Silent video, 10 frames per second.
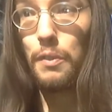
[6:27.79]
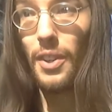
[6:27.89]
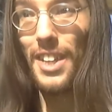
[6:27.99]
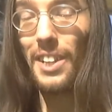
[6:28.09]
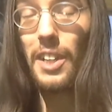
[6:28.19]

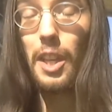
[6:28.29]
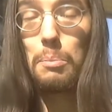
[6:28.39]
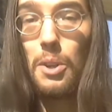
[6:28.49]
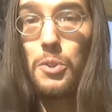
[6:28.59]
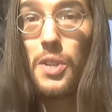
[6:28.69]
for killing a
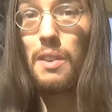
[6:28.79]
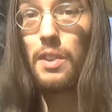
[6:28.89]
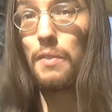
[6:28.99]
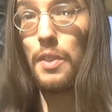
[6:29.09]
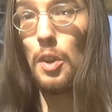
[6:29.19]
person,
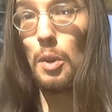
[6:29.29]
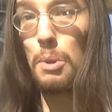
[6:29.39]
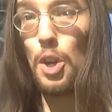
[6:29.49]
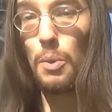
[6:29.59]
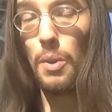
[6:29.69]
even if they're a
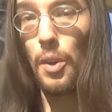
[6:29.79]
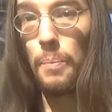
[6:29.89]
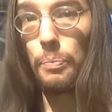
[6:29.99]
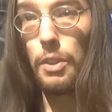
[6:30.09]
murderer,